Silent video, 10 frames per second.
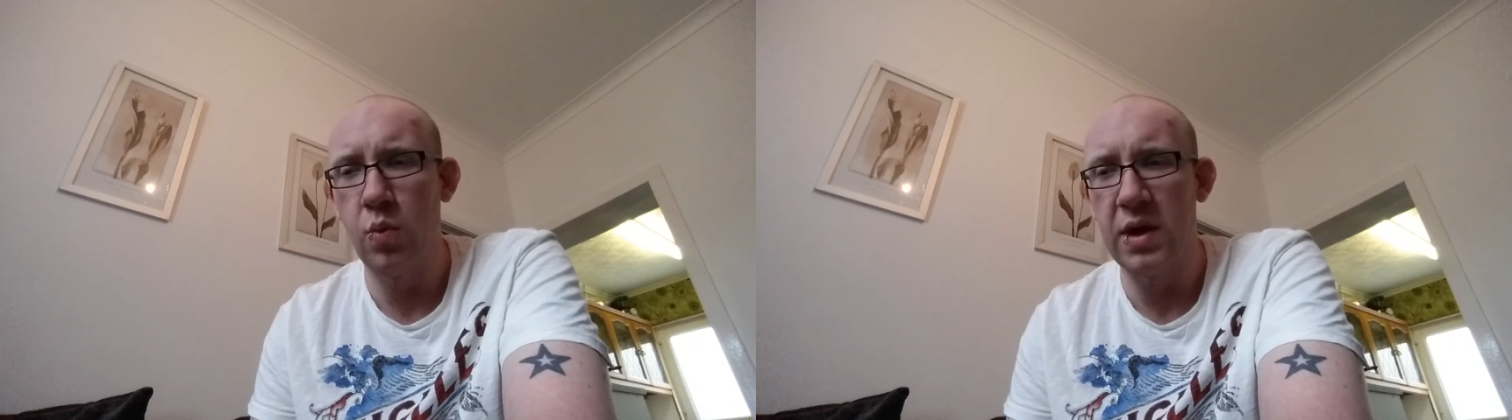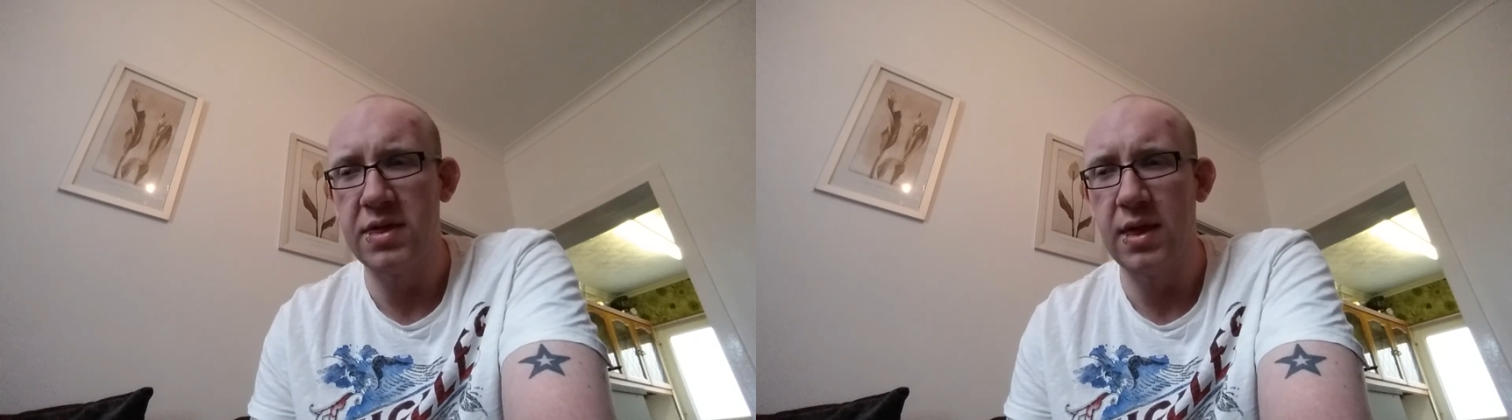
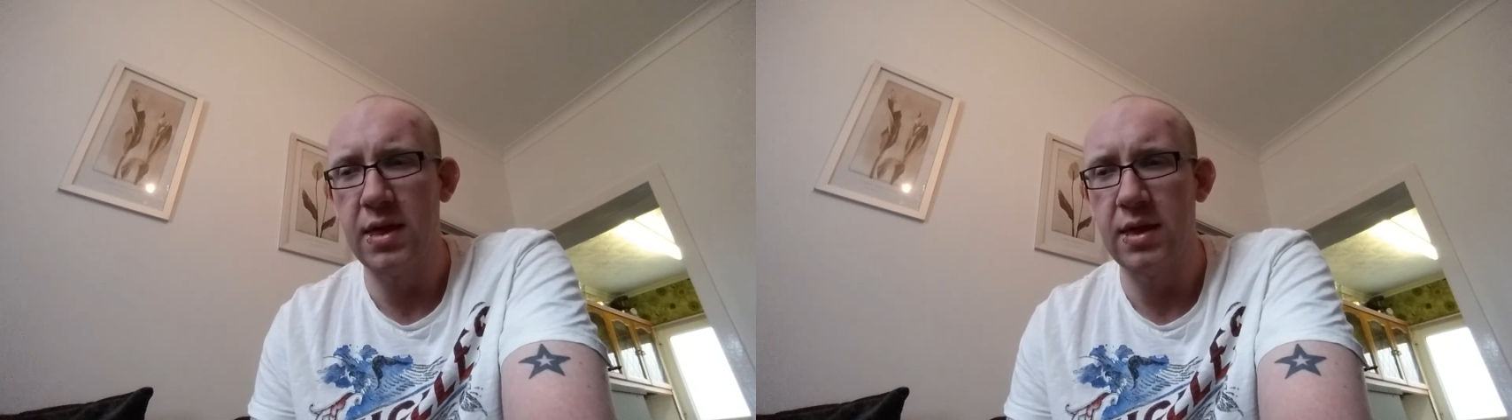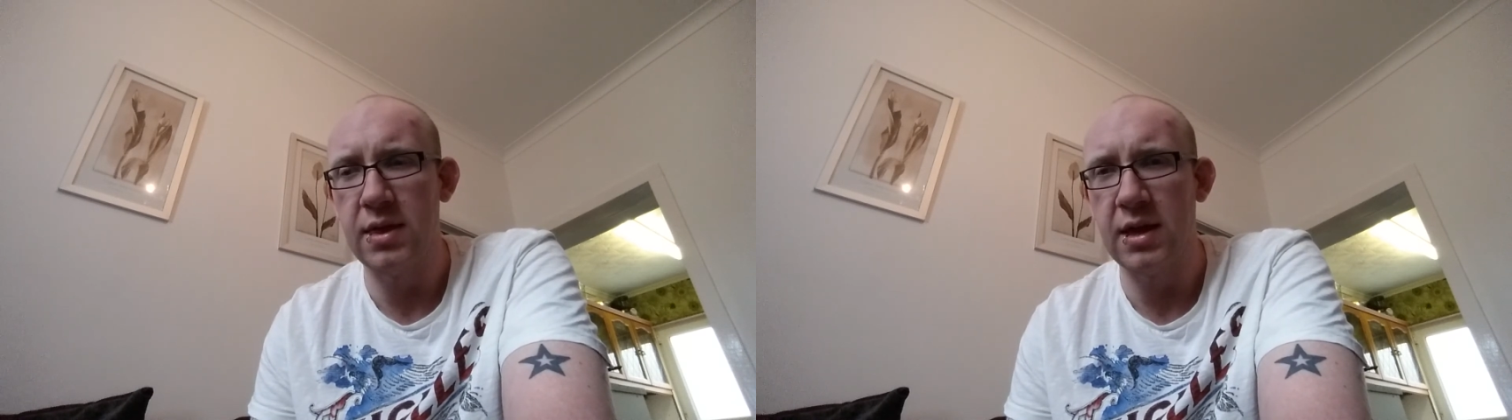with
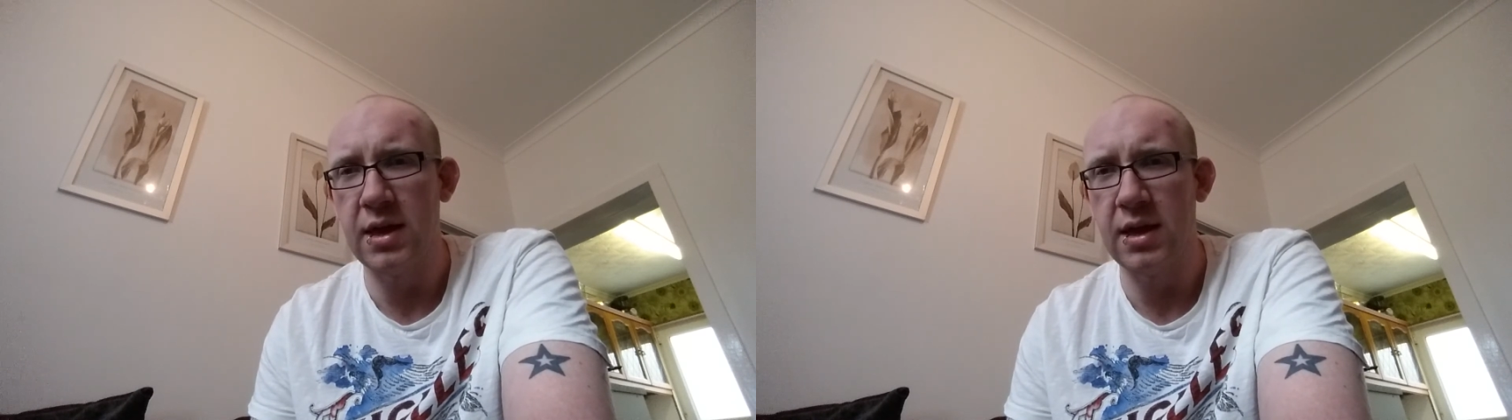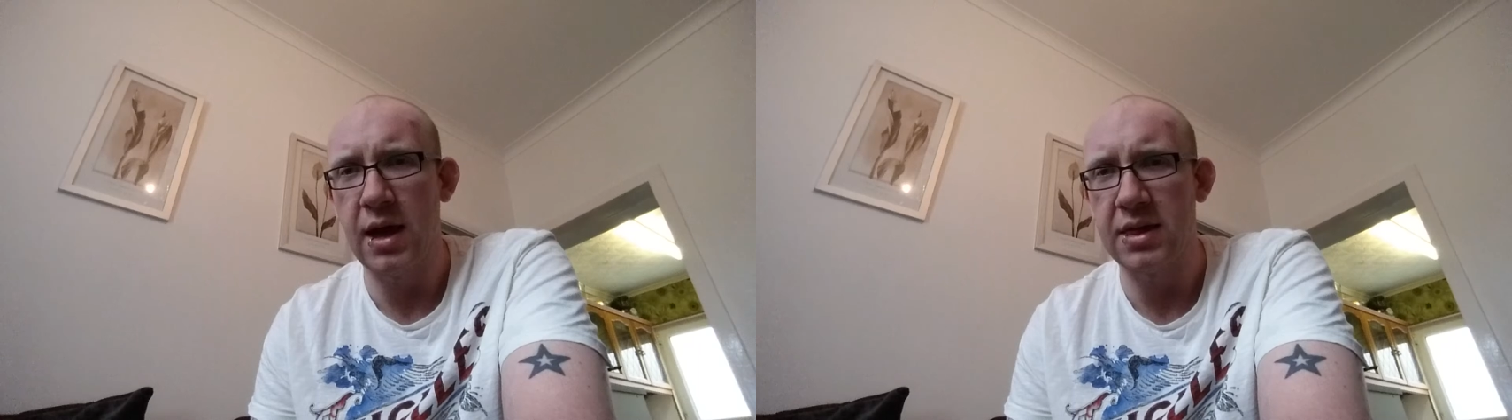
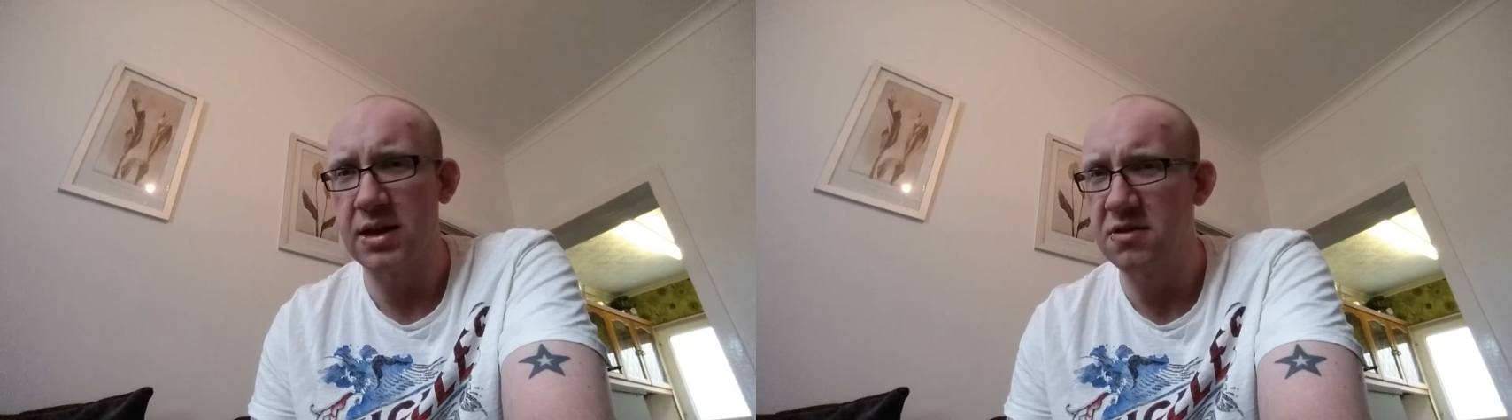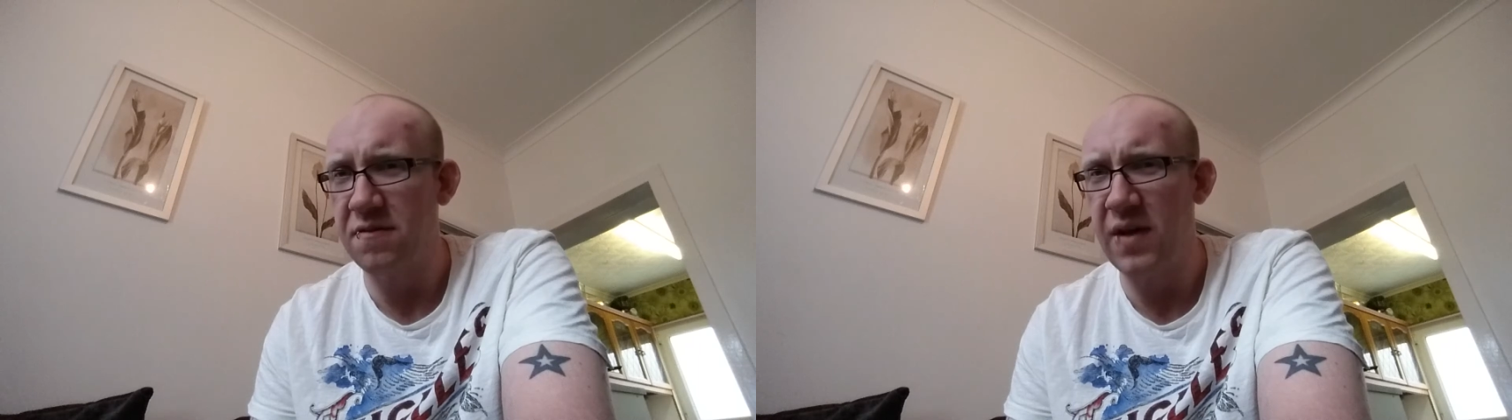the, I
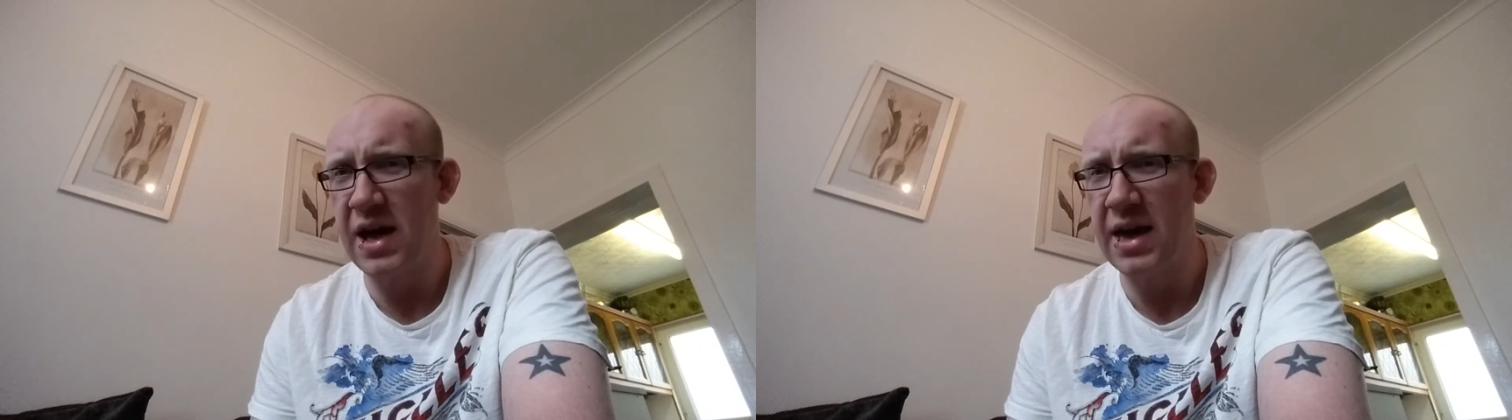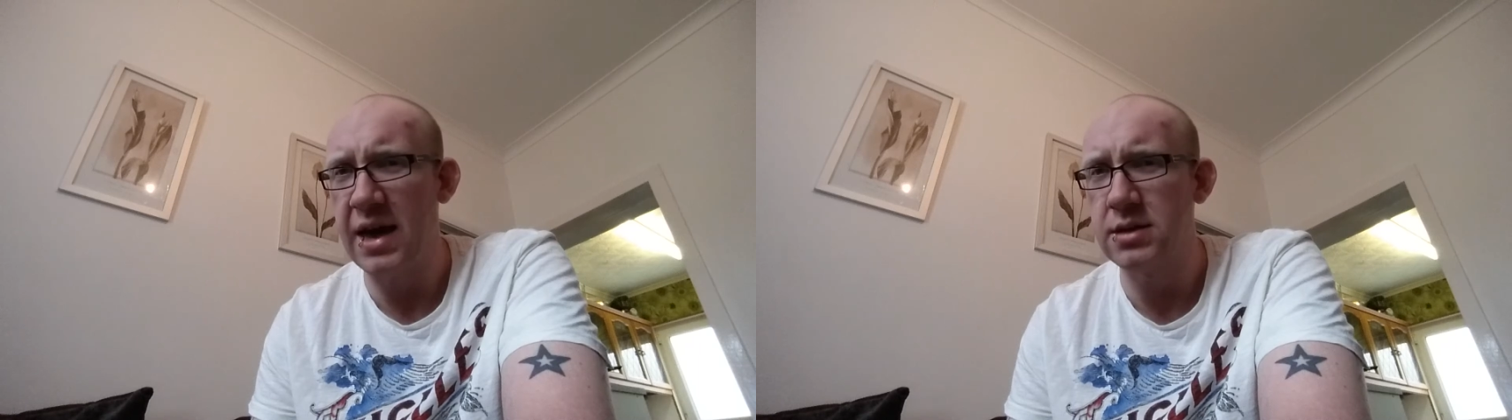think it's
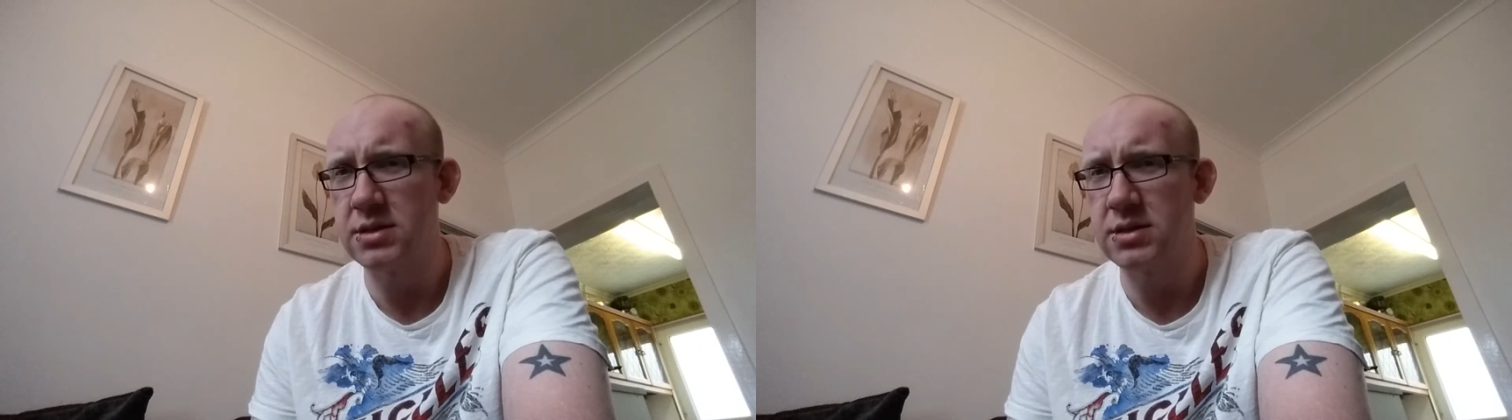Flyer,